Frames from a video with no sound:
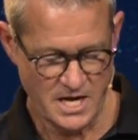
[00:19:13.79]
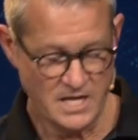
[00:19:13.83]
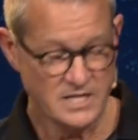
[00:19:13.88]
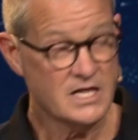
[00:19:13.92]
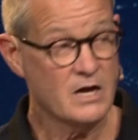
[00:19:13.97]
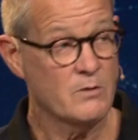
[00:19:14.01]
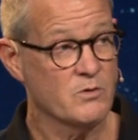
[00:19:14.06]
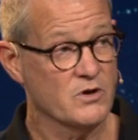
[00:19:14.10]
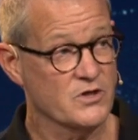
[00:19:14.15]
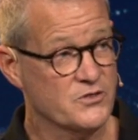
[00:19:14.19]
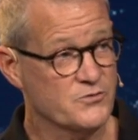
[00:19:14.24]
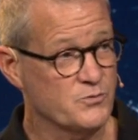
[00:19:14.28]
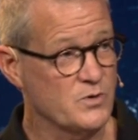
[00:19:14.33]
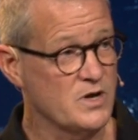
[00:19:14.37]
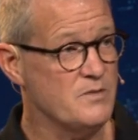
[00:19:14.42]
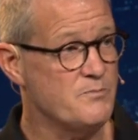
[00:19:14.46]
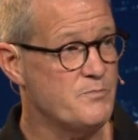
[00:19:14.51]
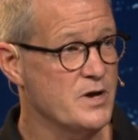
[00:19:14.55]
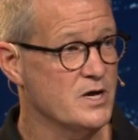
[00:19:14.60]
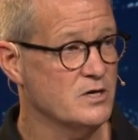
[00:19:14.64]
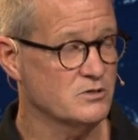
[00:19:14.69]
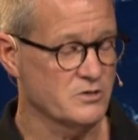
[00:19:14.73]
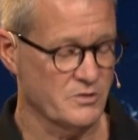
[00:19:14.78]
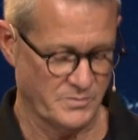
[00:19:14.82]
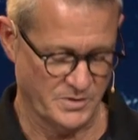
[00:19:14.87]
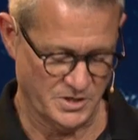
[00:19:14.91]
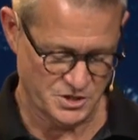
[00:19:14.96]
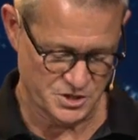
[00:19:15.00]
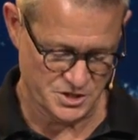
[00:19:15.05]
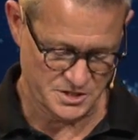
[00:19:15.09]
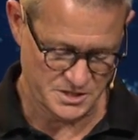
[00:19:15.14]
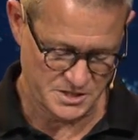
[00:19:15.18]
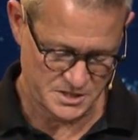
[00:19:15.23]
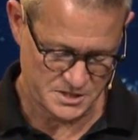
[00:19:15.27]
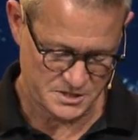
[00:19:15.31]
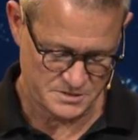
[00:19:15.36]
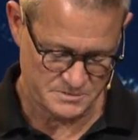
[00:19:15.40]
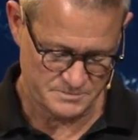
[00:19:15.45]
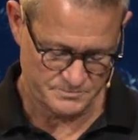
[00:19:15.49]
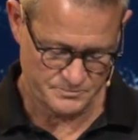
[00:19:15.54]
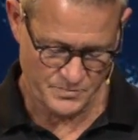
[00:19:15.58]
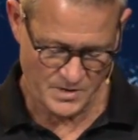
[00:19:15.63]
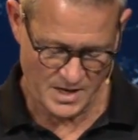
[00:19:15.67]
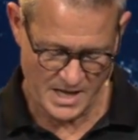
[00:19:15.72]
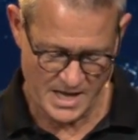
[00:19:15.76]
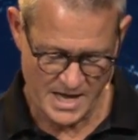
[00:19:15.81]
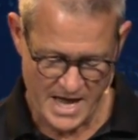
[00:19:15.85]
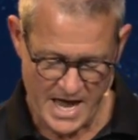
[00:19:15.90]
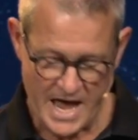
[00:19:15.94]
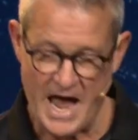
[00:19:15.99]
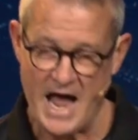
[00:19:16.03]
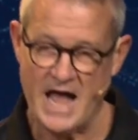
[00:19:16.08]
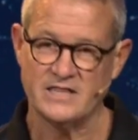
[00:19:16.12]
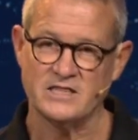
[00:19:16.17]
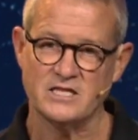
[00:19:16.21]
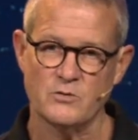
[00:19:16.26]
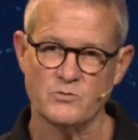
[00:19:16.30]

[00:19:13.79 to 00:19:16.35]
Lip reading: There were 3 pilgrimages, and